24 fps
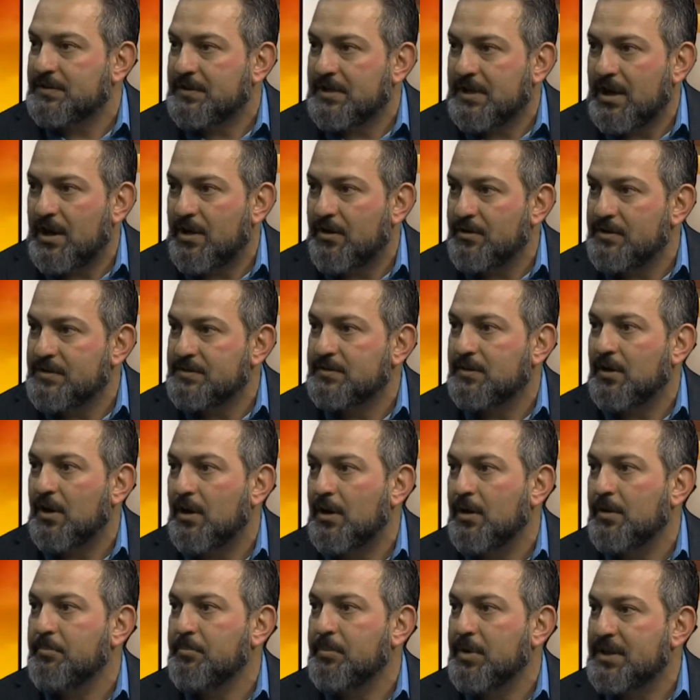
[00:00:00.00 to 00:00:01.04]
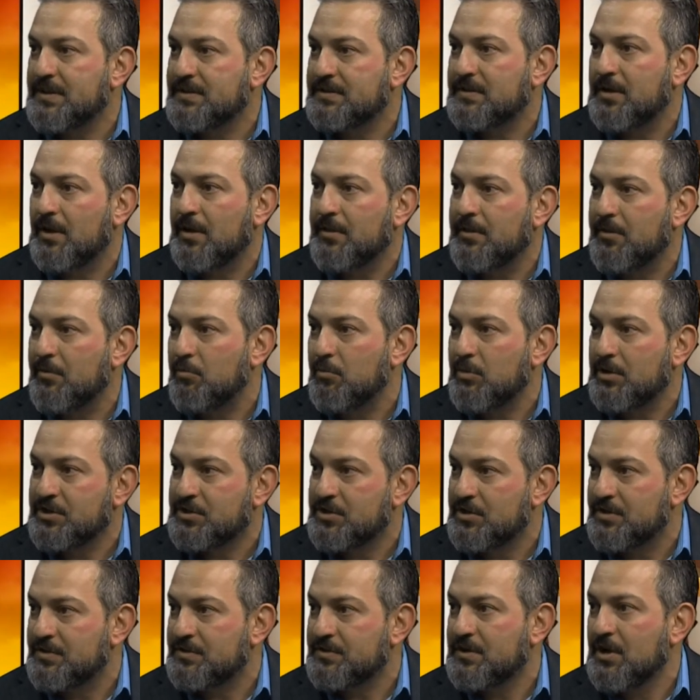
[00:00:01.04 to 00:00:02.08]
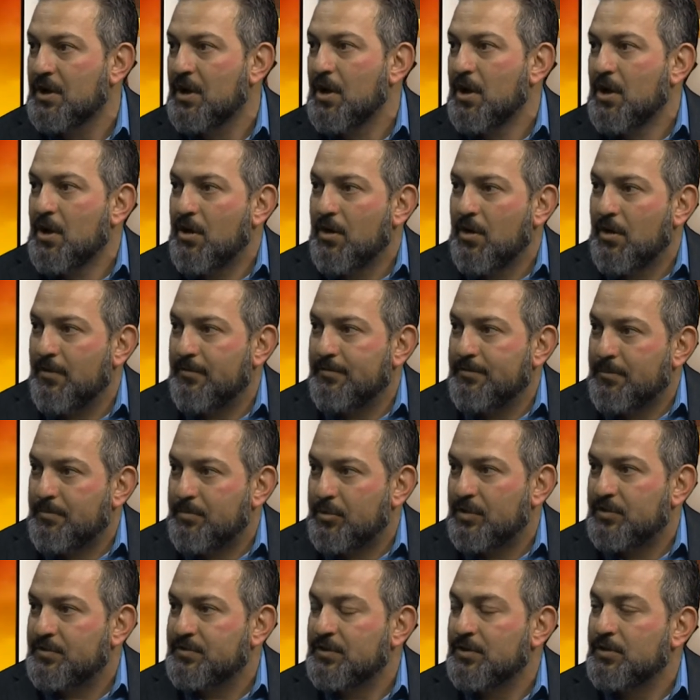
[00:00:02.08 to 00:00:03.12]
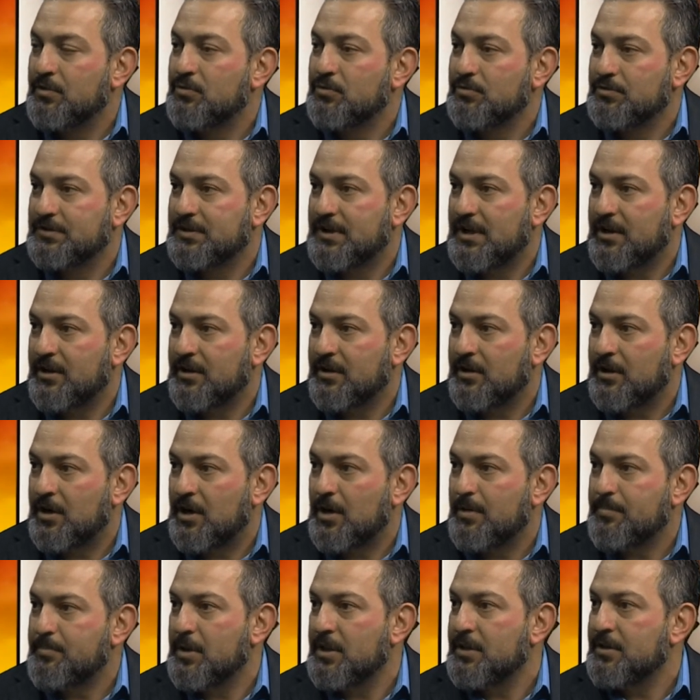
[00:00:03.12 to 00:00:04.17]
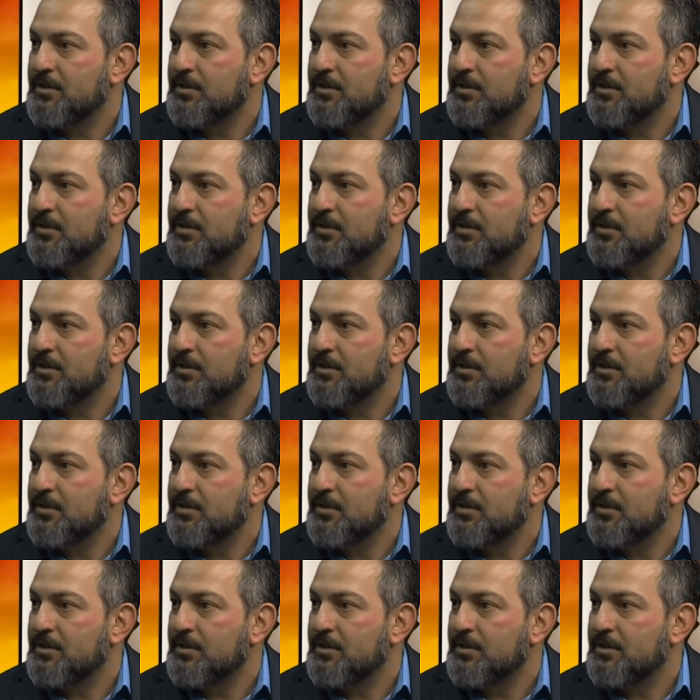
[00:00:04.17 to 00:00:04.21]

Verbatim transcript: carries on based on the wishes of the person who set it up, and the